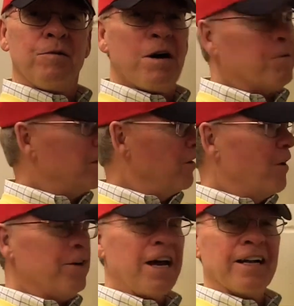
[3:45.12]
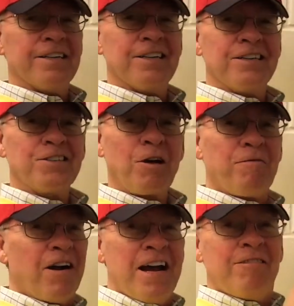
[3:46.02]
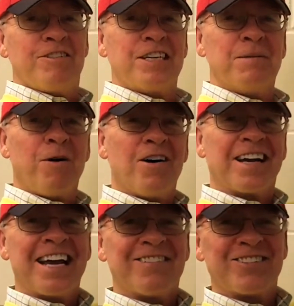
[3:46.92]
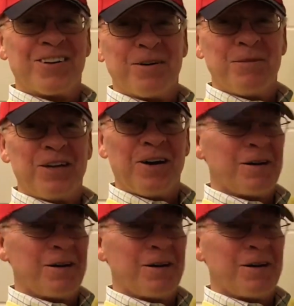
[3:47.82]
Well, we don't know yet. So far, I haven't seen the ball game, so it'd be